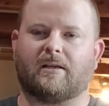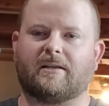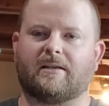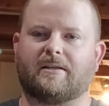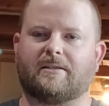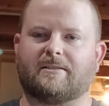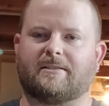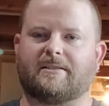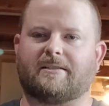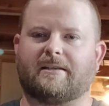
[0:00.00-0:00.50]

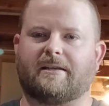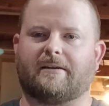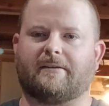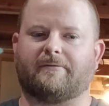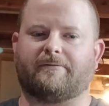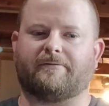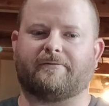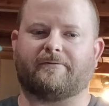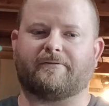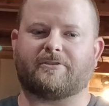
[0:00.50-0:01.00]
instead
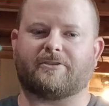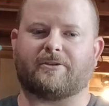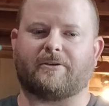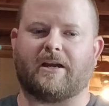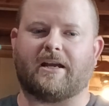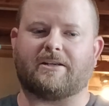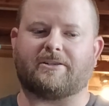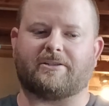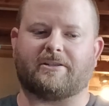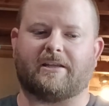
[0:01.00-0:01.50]
of
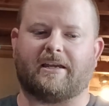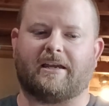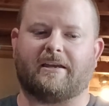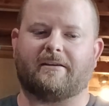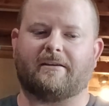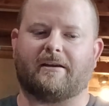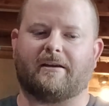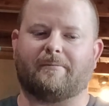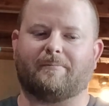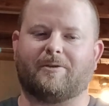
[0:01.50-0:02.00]
scratching
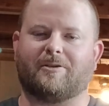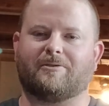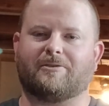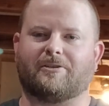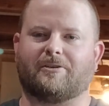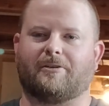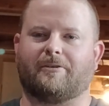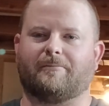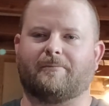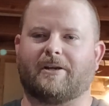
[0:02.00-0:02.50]
that, I'm
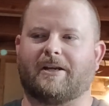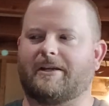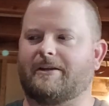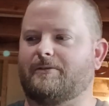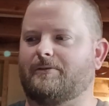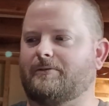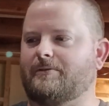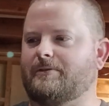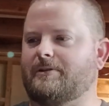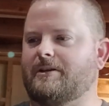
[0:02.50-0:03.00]
using all my
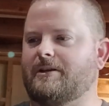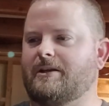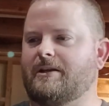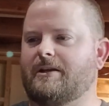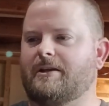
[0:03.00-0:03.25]
old,